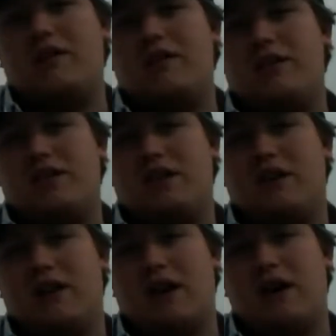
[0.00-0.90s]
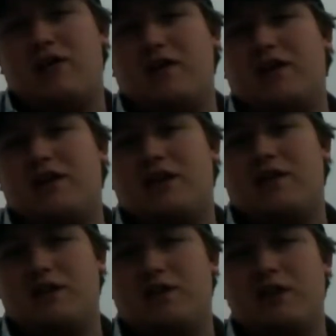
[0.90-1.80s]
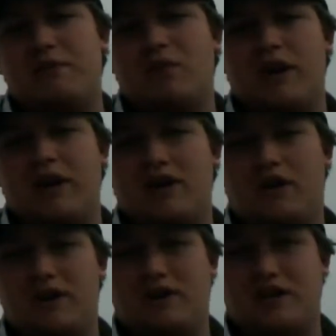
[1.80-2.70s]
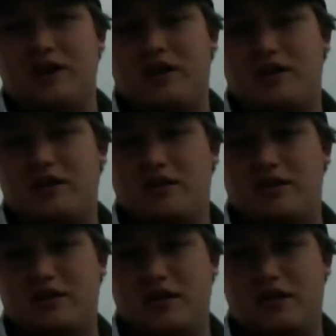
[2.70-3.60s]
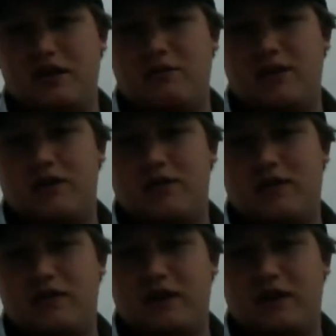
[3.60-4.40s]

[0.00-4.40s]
into this. I think this cover's pretty boring, honestly. The MJ cover,